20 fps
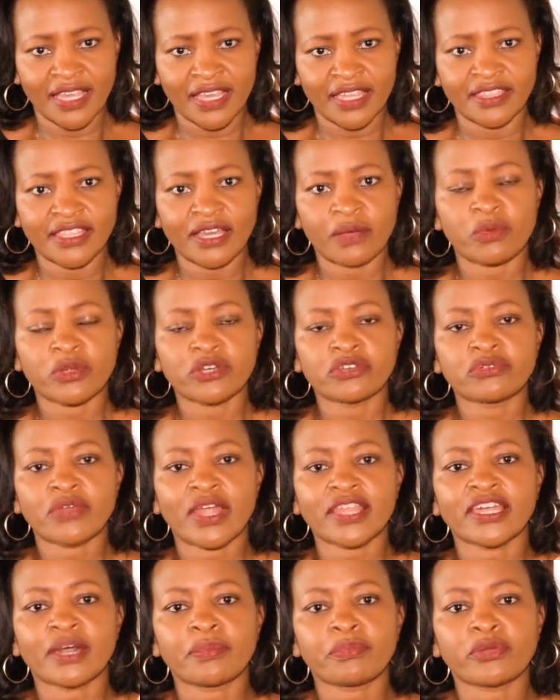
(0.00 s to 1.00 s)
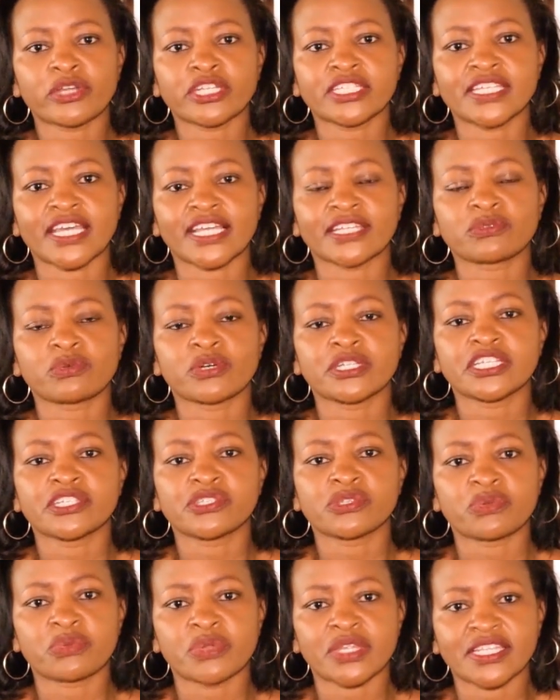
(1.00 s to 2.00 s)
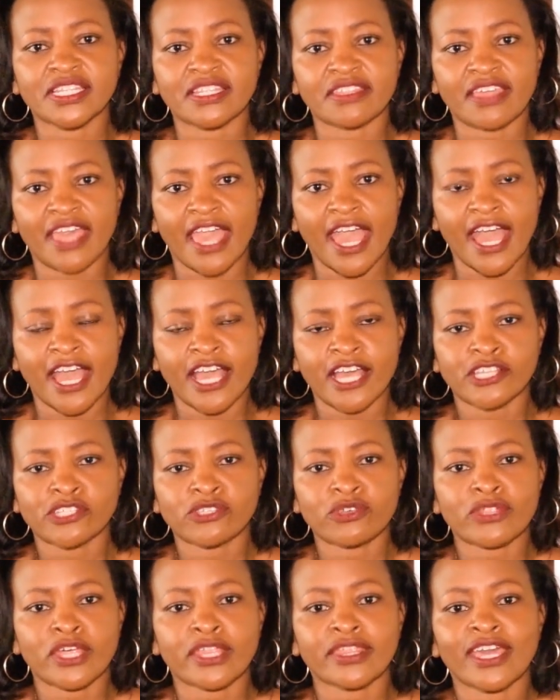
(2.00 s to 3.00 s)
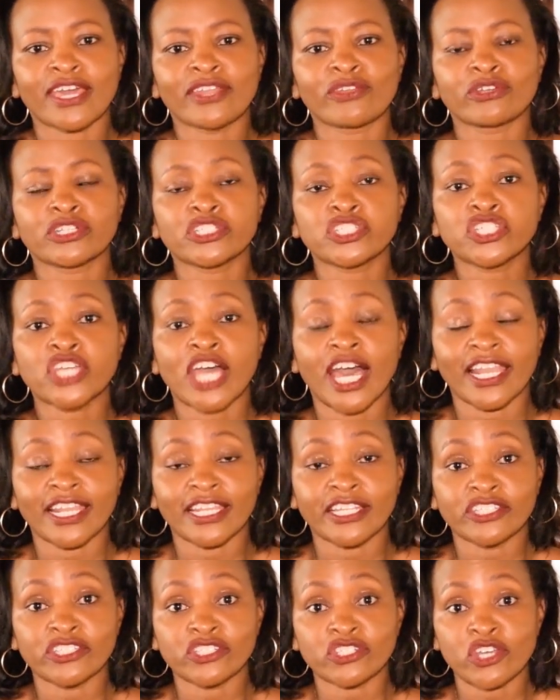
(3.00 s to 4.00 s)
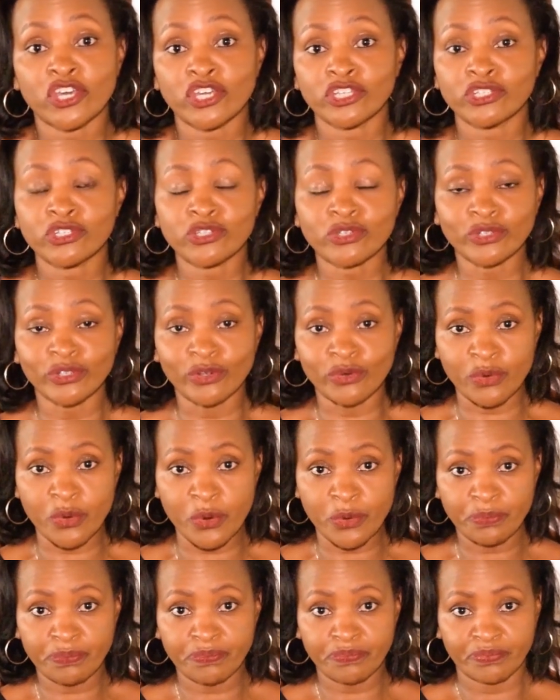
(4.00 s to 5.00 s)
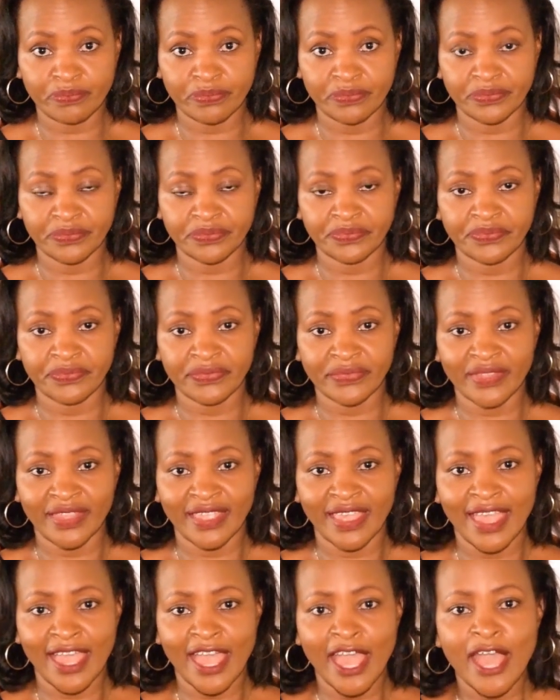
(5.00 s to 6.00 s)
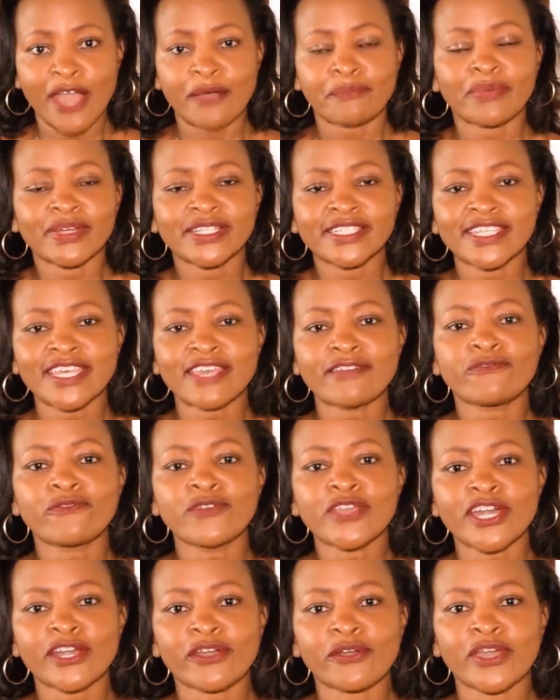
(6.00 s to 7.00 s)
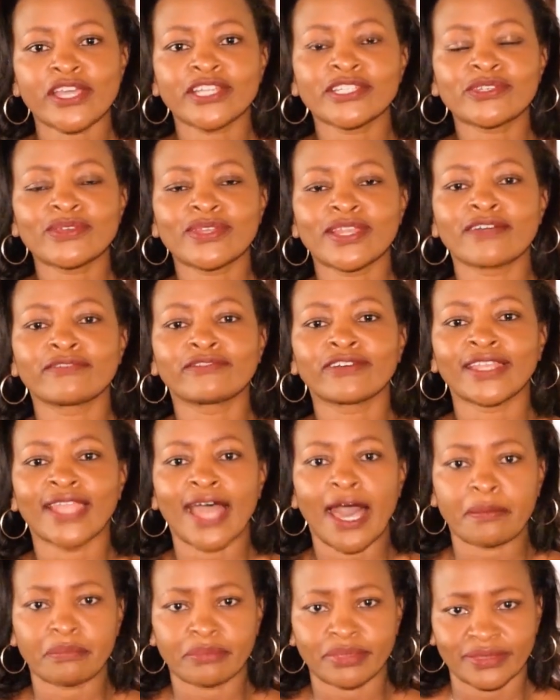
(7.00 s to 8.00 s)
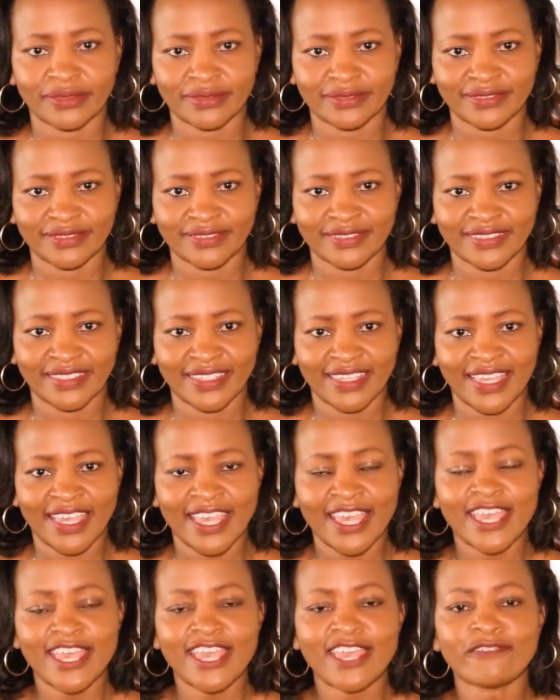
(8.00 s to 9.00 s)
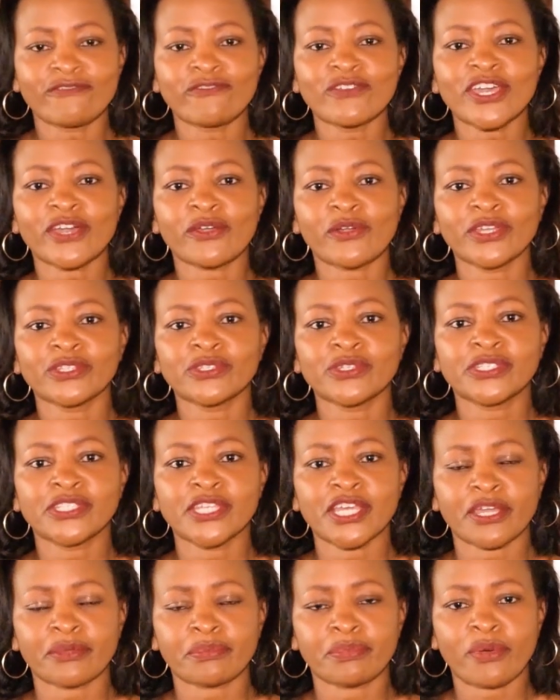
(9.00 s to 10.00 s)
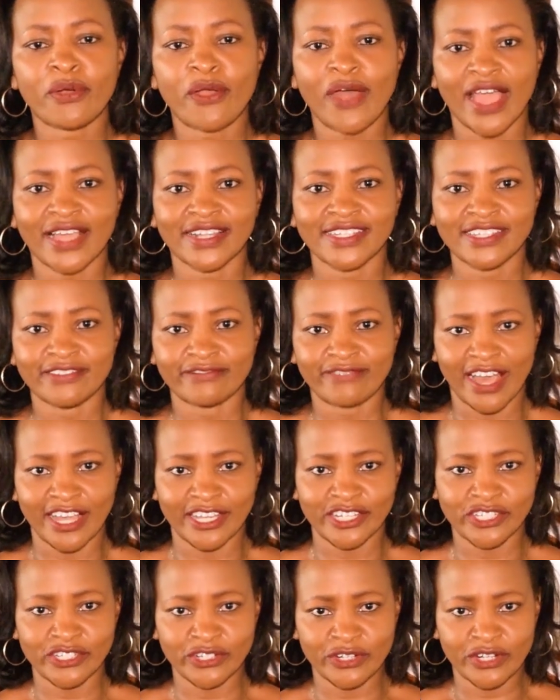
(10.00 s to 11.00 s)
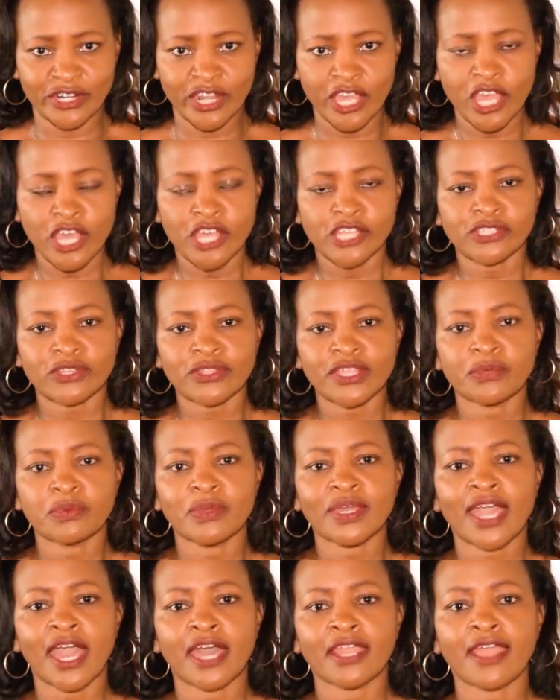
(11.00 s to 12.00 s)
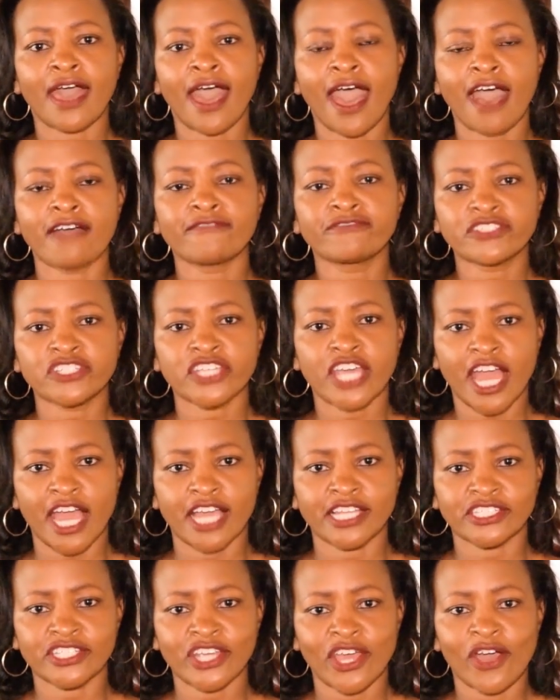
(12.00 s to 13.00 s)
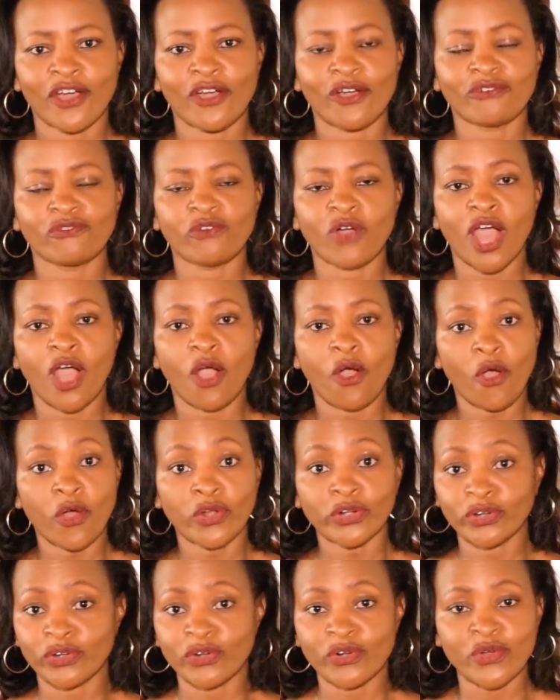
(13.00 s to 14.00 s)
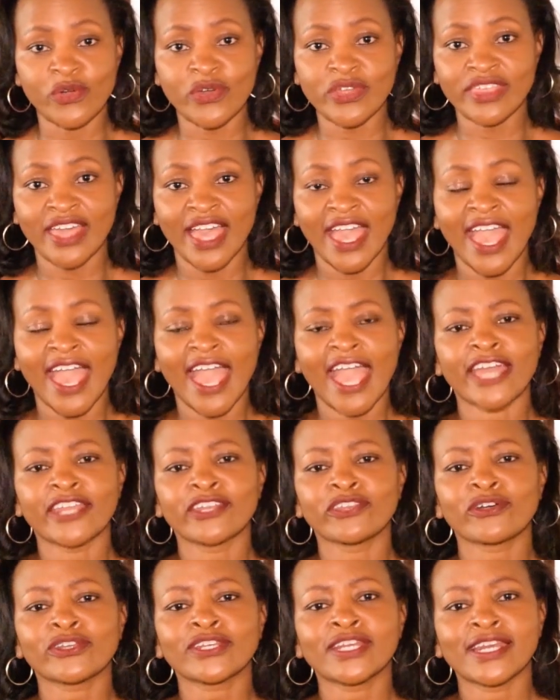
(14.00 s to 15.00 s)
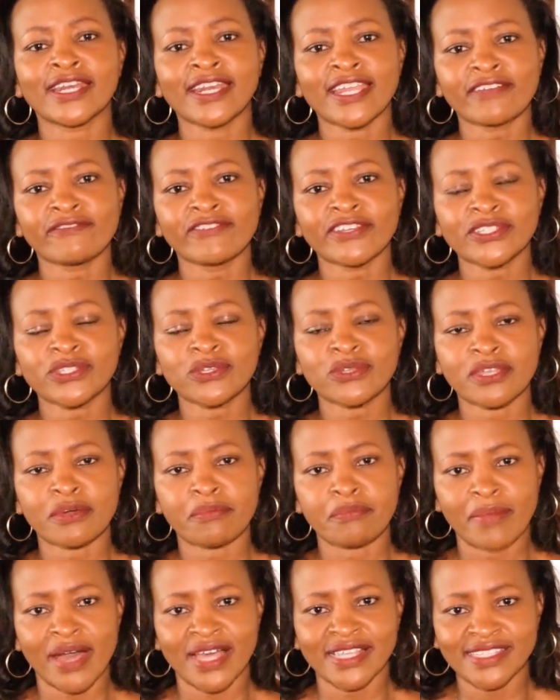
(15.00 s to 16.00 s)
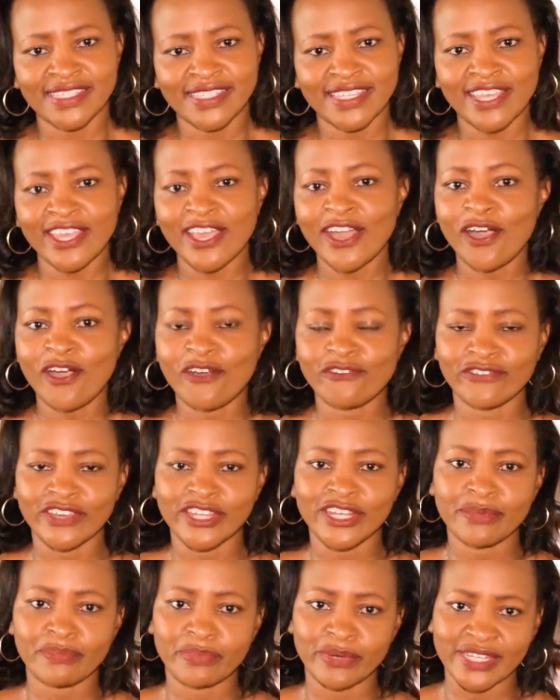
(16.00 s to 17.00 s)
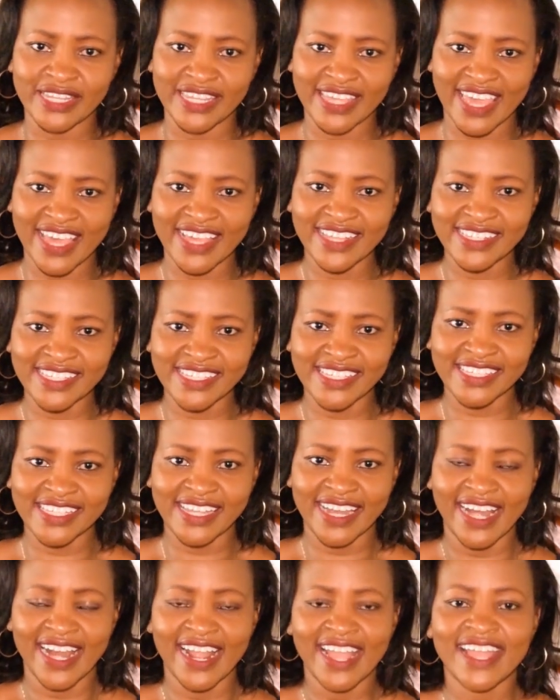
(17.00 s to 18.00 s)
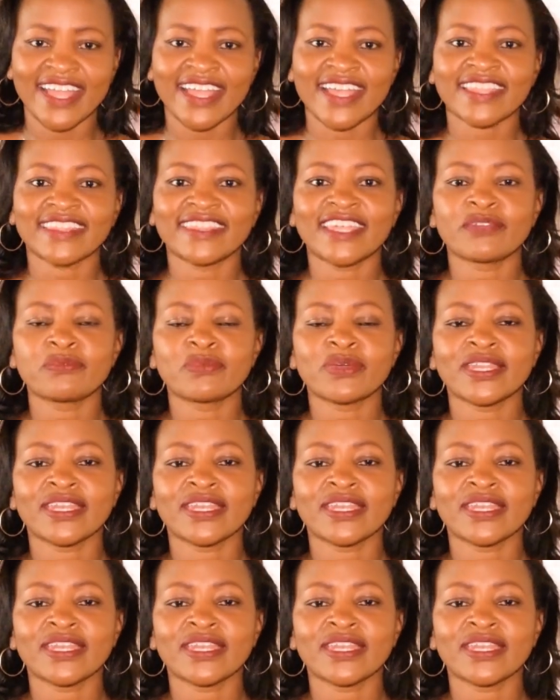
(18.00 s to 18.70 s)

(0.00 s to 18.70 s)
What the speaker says: They would rather protect what is already there so that they are not challenged to grow. But if we are going to level up, if we are going to take proactive action so that we can have charge of our own growth and not leave it to the mercy of anybody else, then we